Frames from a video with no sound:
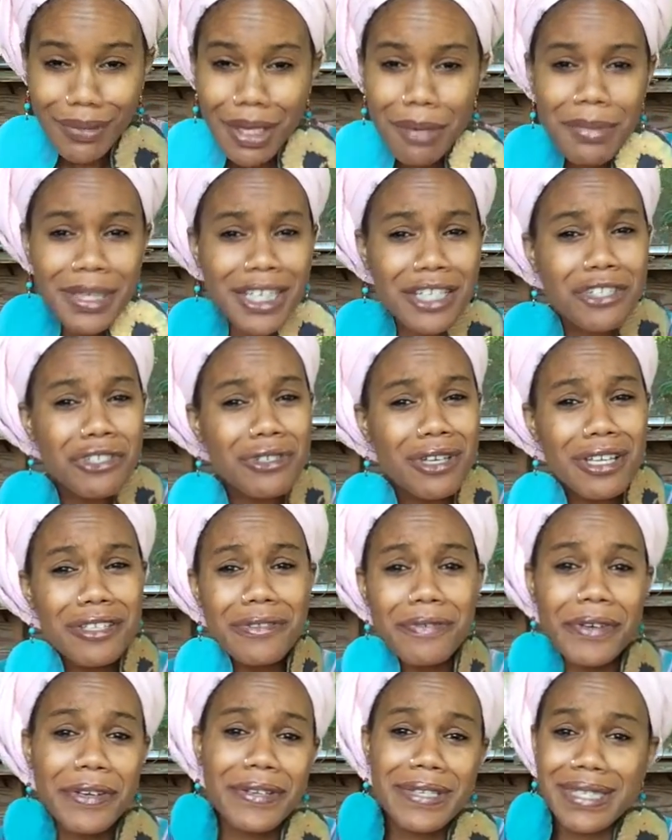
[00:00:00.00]
Because you guys
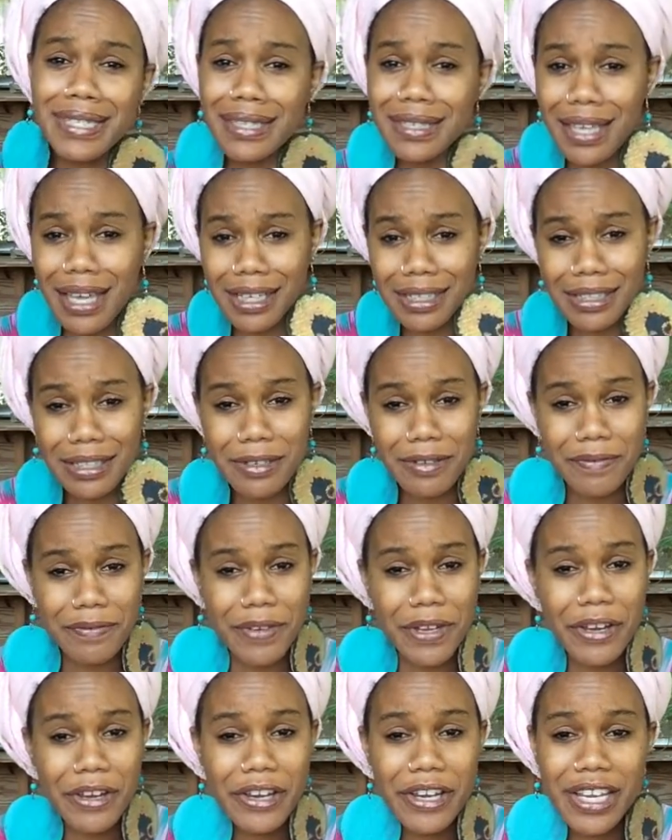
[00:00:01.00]
are very seductive,
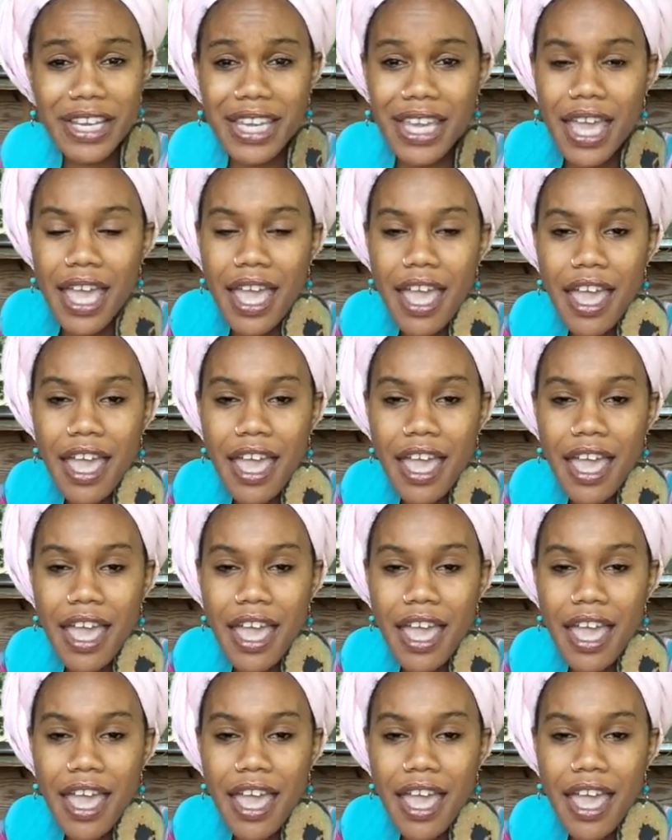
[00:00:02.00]
very,